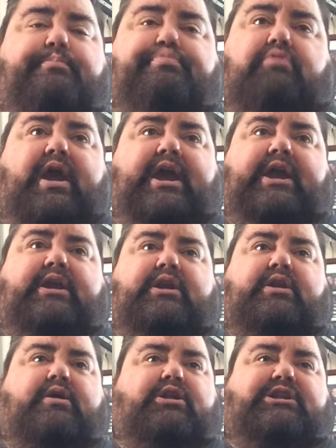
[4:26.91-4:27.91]

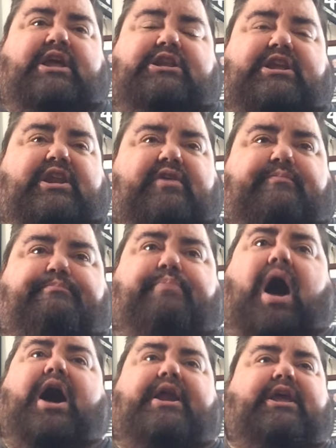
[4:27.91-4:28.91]
brain, sensitive
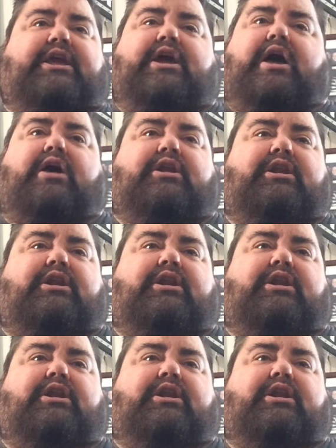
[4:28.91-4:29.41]
body,